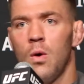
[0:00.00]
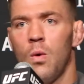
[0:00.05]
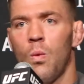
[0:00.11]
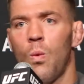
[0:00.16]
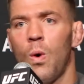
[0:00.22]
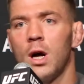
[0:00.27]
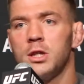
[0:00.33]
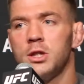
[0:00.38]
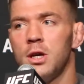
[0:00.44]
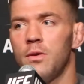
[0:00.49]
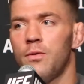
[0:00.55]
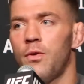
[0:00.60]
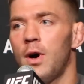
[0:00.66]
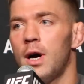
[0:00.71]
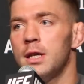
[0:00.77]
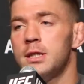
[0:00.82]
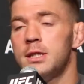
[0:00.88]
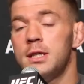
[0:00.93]
watching
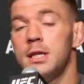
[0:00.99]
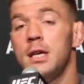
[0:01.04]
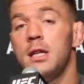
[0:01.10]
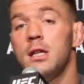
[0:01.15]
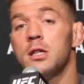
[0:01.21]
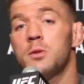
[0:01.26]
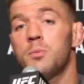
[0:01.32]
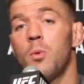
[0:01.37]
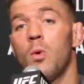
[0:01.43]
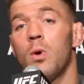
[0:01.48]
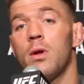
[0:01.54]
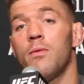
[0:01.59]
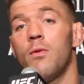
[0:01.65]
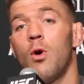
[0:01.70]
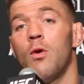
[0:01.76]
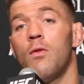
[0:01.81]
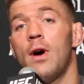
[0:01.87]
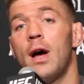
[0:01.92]
fights, seeing the sport
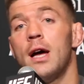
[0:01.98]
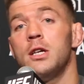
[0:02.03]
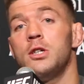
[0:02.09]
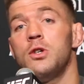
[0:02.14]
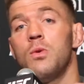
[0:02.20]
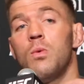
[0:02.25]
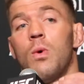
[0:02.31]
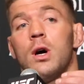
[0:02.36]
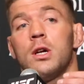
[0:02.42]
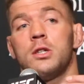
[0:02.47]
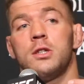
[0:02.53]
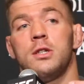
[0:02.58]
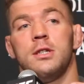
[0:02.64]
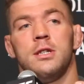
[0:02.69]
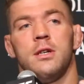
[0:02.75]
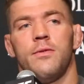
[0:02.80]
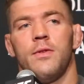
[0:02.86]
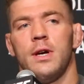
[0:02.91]
evolve as you watch
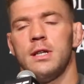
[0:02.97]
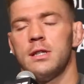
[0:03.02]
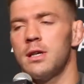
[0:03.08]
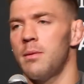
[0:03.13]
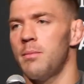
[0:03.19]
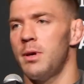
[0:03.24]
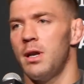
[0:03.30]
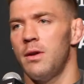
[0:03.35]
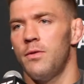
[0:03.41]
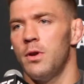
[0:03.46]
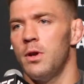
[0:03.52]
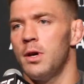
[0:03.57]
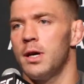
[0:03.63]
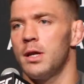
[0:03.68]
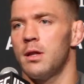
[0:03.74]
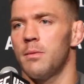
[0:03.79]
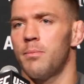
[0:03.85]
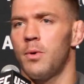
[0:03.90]
these events. I mean, if you
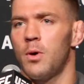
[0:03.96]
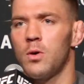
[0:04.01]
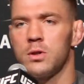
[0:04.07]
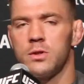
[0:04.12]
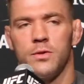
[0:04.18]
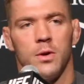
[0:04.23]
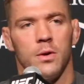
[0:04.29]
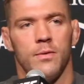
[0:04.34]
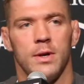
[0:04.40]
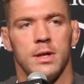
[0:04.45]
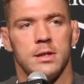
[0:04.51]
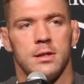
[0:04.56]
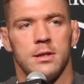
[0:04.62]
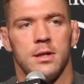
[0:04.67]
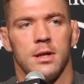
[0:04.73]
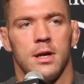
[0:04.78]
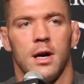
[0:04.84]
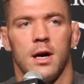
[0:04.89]
look at the past few events,
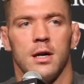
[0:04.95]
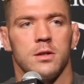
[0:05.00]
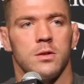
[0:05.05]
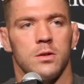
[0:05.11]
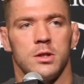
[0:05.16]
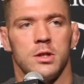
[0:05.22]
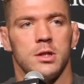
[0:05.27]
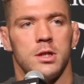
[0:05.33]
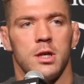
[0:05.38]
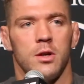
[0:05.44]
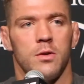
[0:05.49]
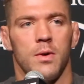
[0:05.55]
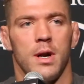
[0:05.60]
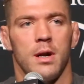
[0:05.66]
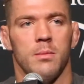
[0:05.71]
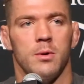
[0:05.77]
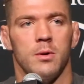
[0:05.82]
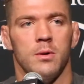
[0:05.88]
the guys are just
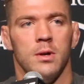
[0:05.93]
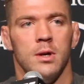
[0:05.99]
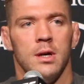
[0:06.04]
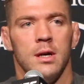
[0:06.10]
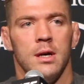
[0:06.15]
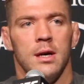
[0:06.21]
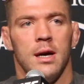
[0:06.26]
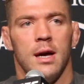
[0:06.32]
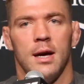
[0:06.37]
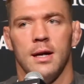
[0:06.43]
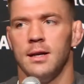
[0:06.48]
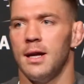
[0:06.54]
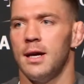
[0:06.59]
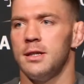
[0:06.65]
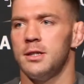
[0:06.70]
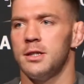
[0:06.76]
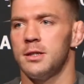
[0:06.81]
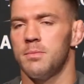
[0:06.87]
incredible. And
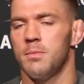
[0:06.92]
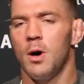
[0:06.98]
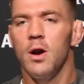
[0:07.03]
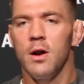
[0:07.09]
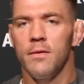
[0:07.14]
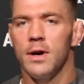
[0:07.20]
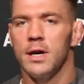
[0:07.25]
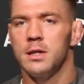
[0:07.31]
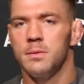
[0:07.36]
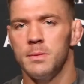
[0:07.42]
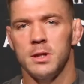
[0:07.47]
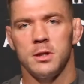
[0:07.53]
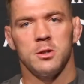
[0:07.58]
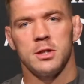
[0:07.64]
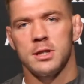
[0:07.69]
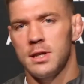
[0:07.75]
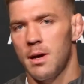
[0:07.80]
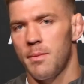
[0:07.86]
that just motivates me
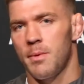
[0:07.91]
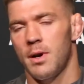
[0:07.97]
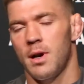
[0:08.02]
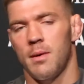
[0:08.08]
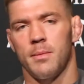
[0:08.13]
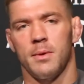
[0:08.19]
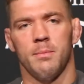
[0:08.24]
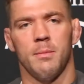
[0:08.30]
to step it up. It